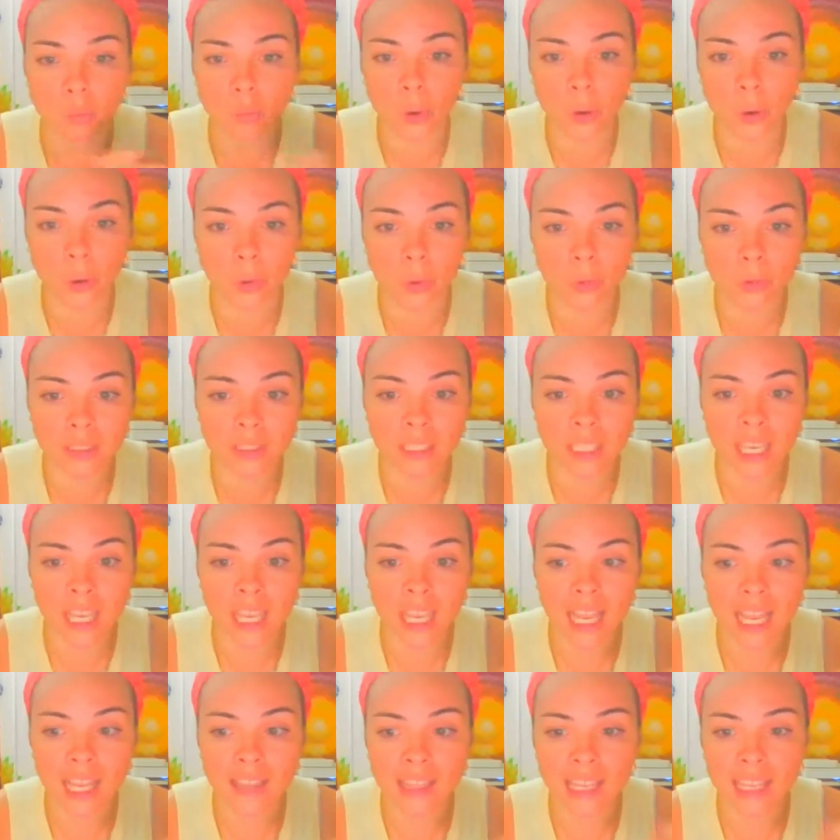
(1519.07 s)
wrote,
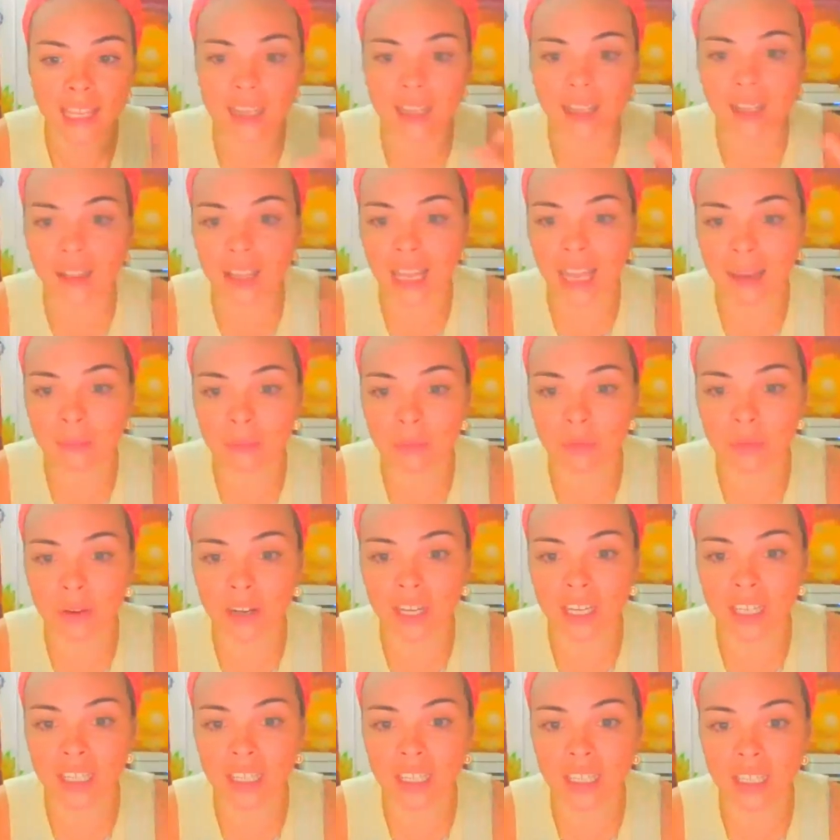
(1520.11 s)
and they
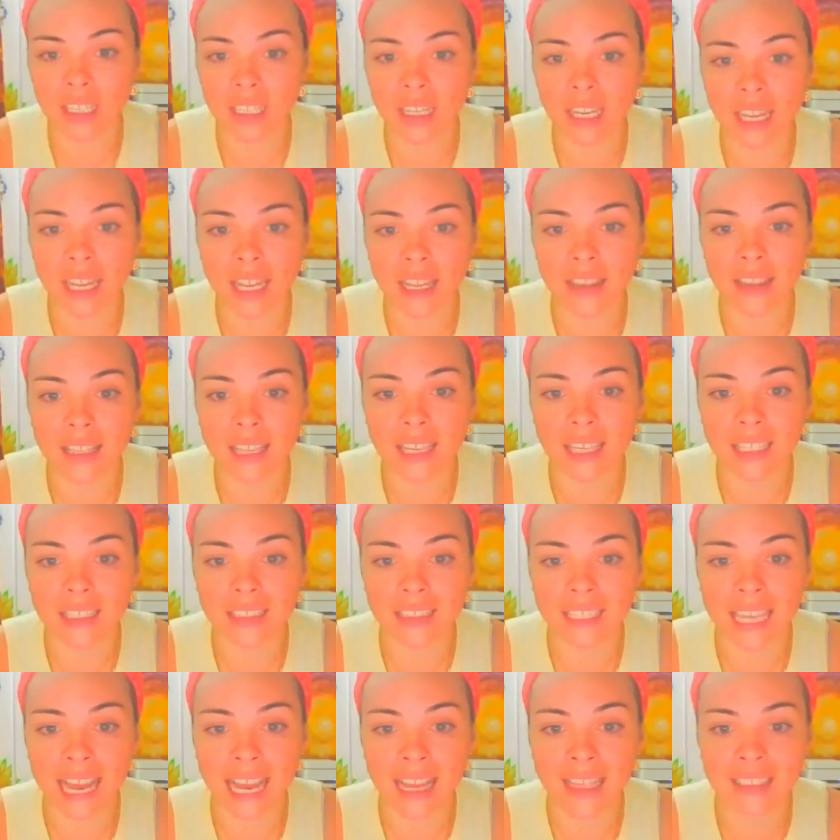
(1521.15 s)
collaborated, and they
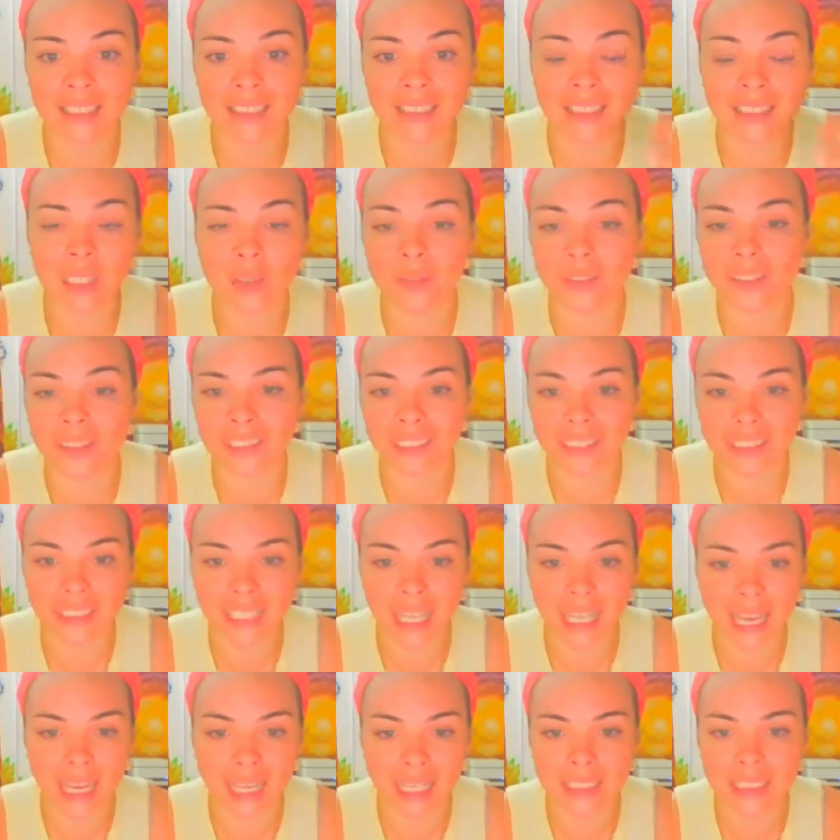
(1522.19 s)
had secret
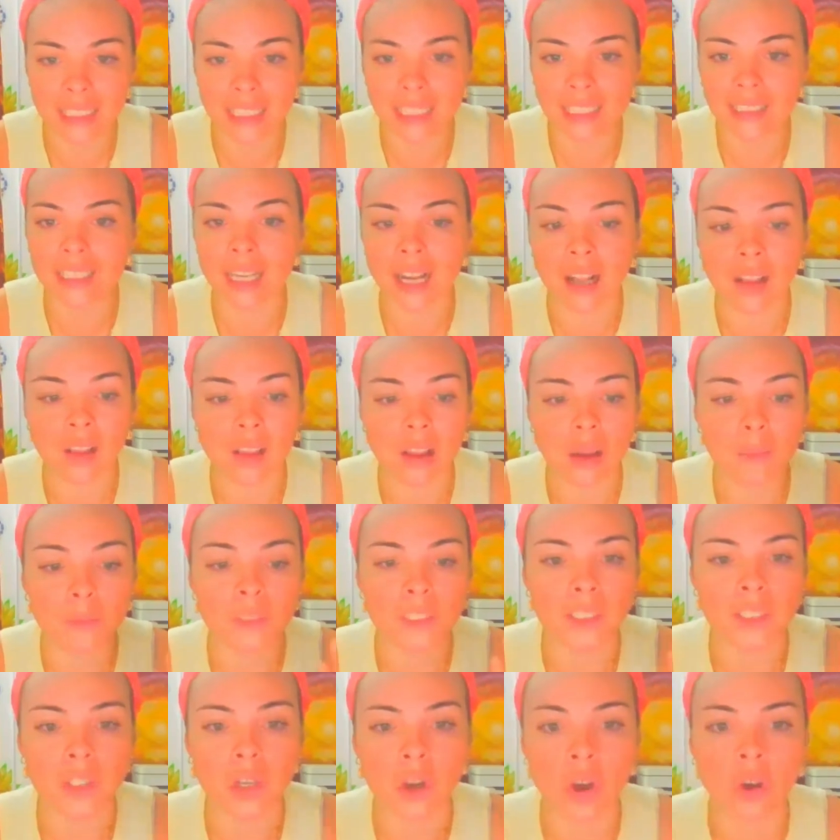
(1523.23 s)
societies and clubs
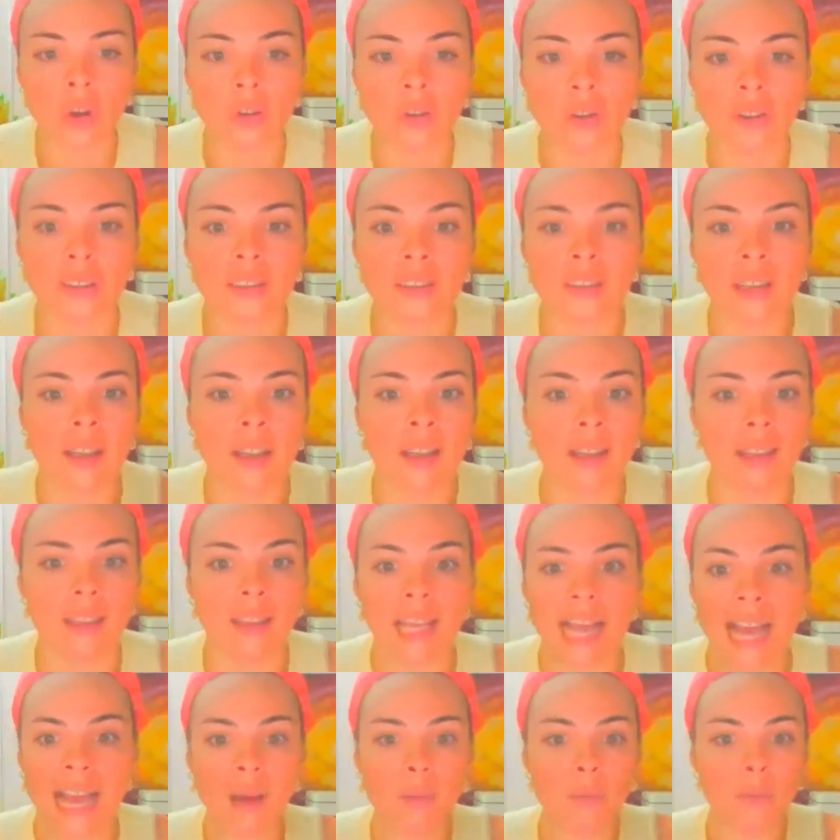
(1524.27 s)
and cults.
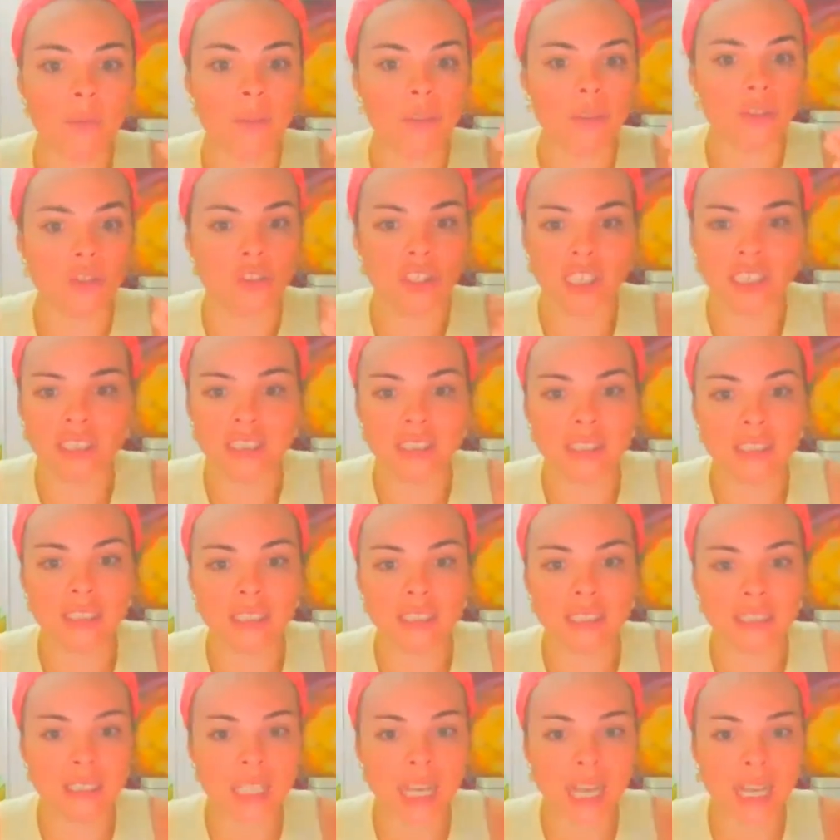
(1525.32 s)
That was just the
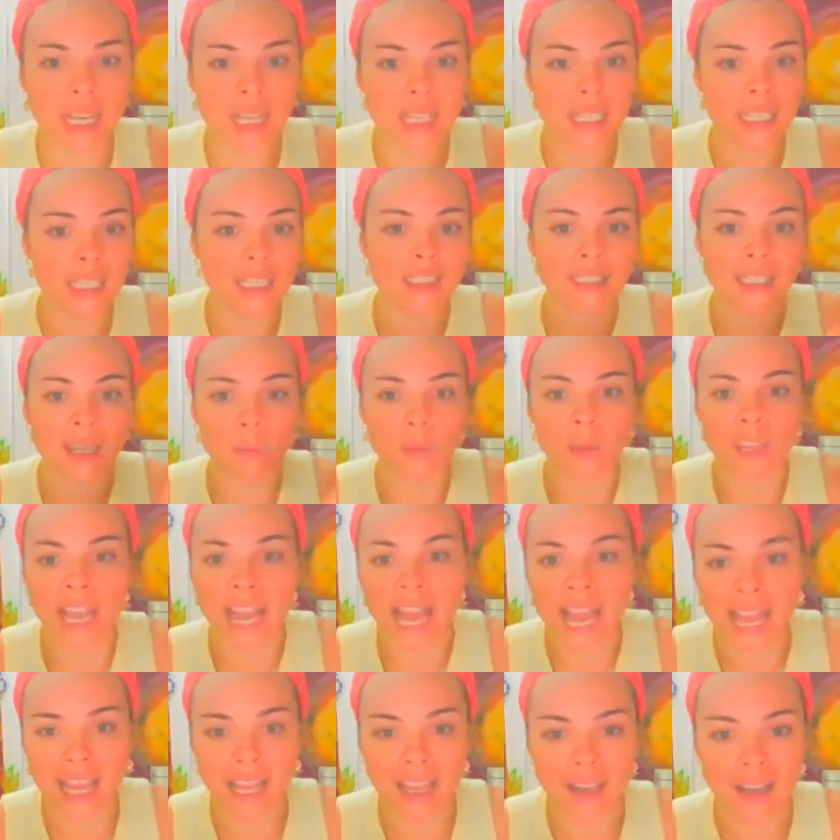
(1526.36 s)
societies that we
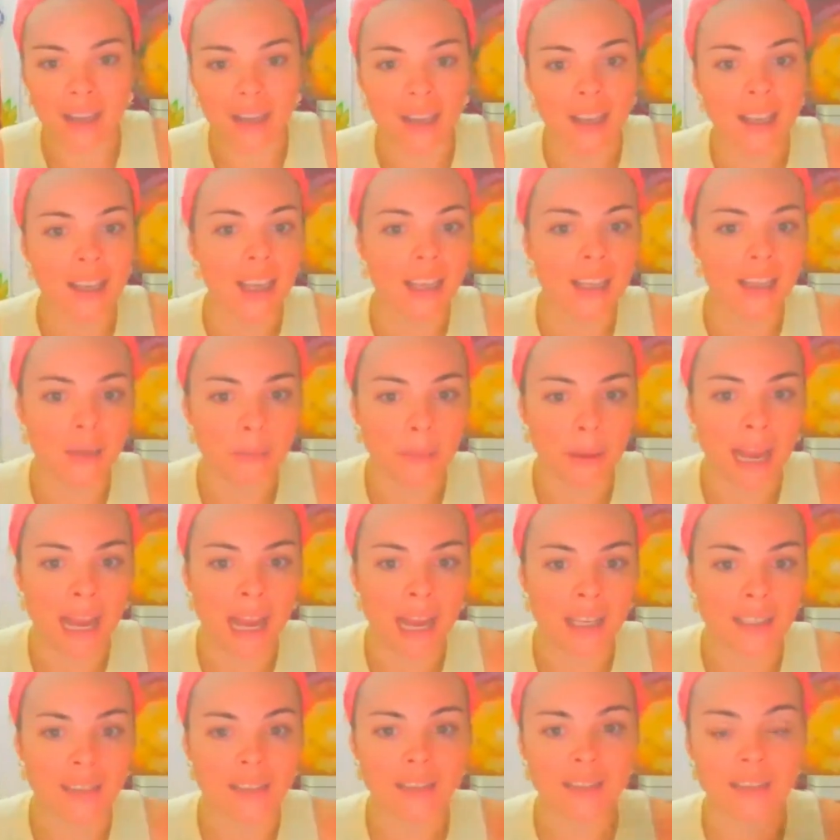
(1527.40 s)
had in the
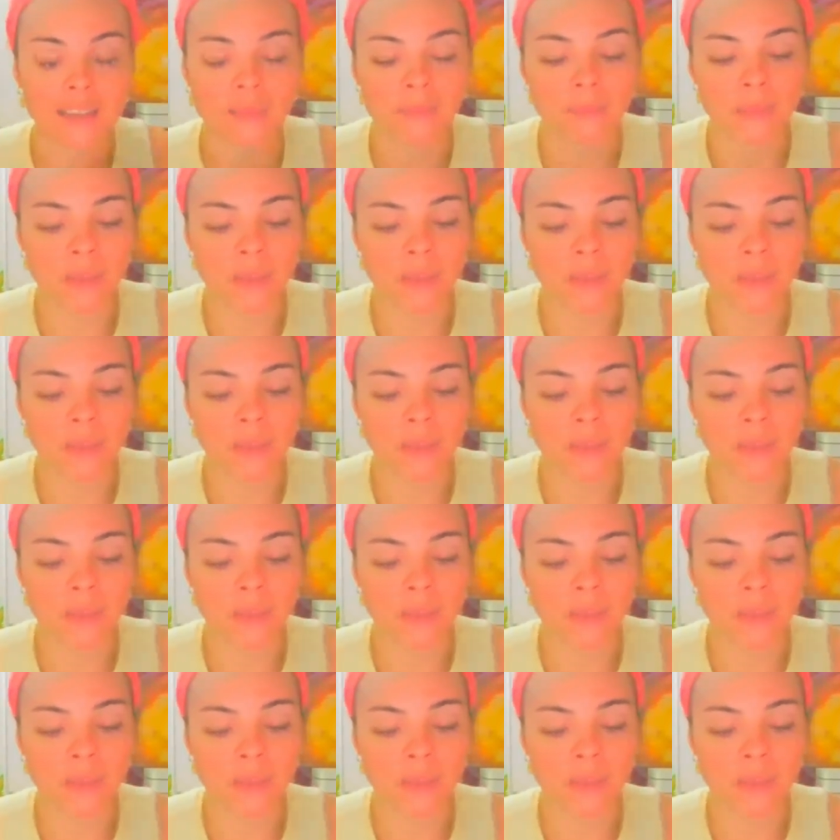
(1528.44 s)
past.